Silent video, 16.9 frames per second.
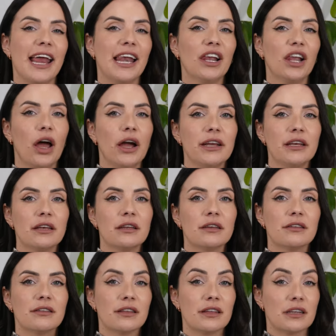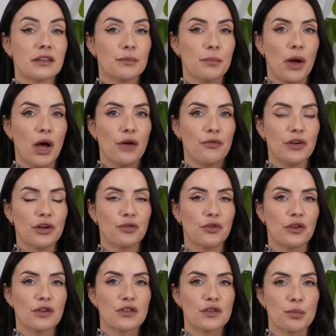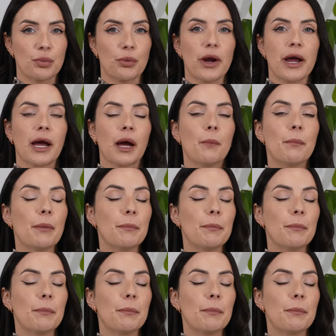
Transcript: a lightness that is perfect for the spring,